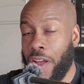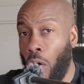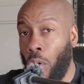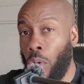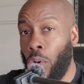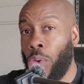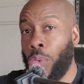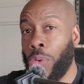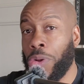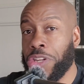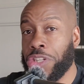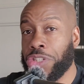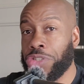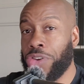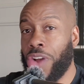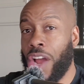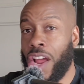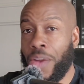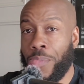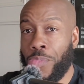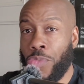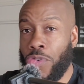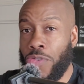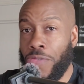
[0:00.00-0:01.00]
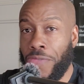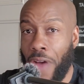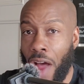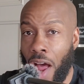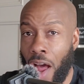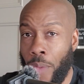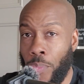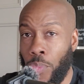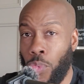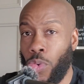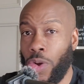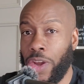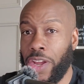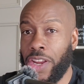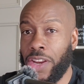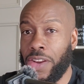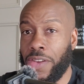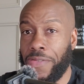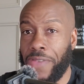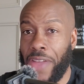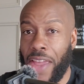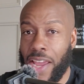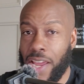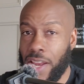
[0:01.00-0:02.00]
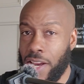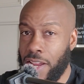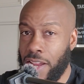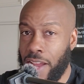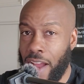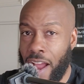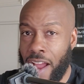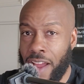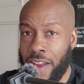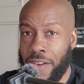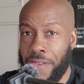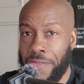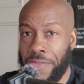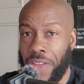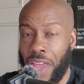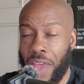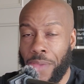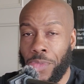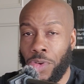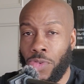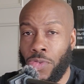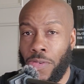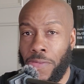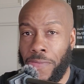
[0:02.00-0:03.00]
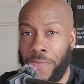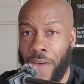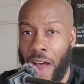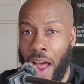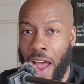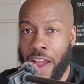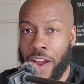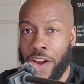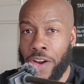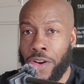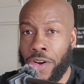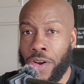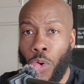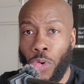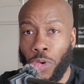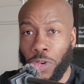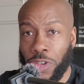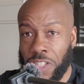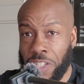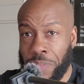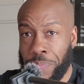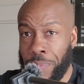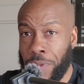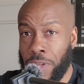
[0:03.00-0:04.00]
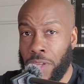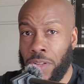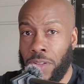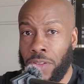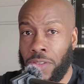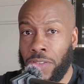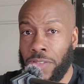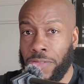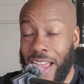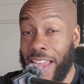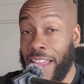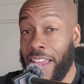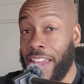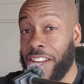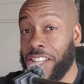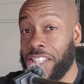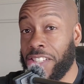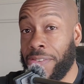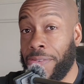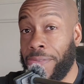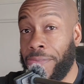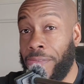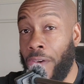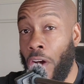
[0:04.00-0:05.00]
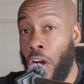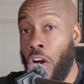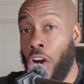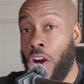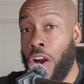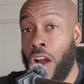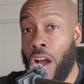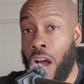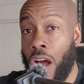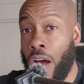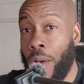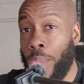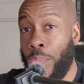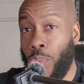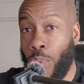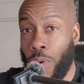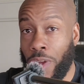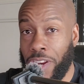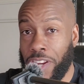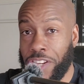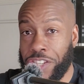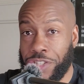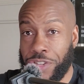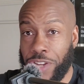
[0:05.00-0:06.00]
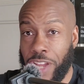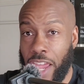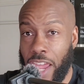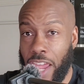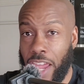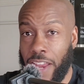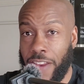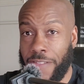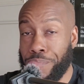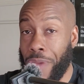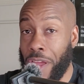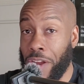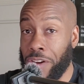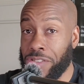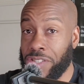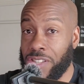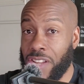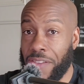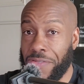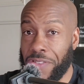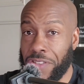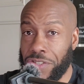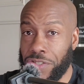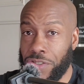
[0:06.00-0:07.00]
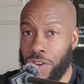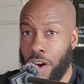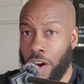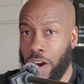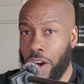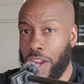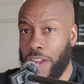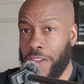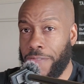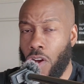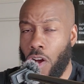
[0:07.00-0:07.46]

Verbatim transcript: always try to move upwind of any kind of chemical fire or spill and get as far upwind as you can. Better safe than sorry.